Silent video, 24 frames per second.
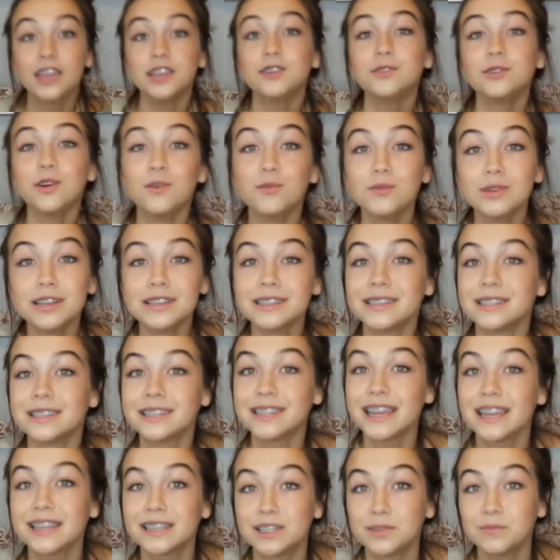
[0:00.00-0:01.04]
You don't want to
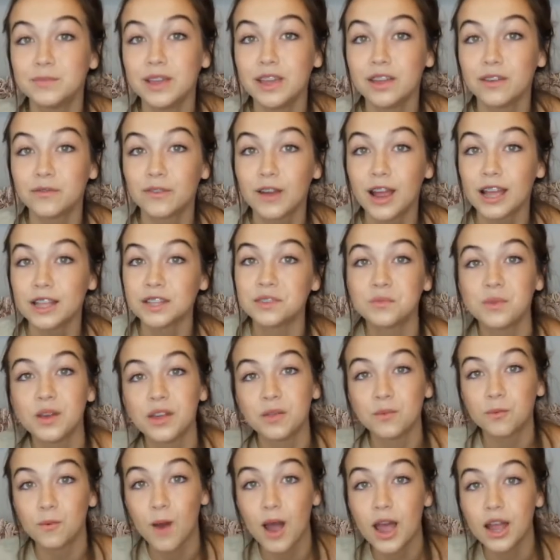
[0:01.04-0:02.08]
stick to being friends
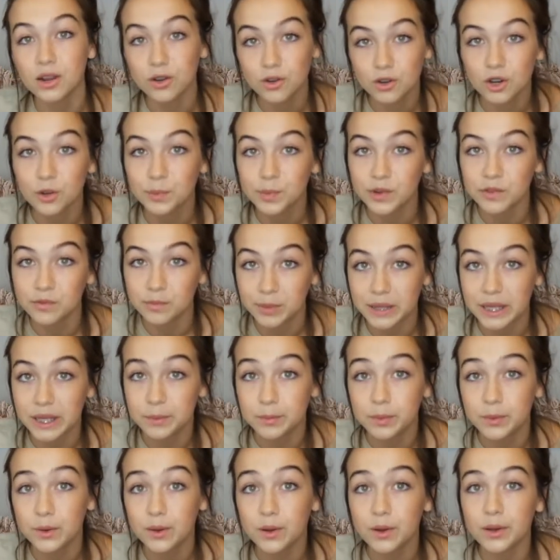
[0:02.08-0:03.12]
with one group of
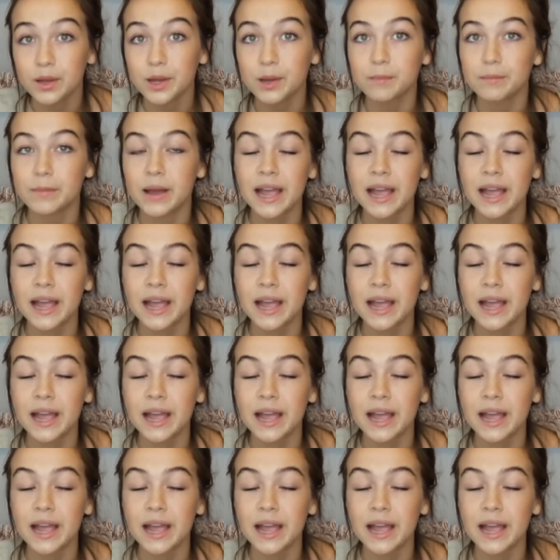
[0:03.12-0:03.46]
people.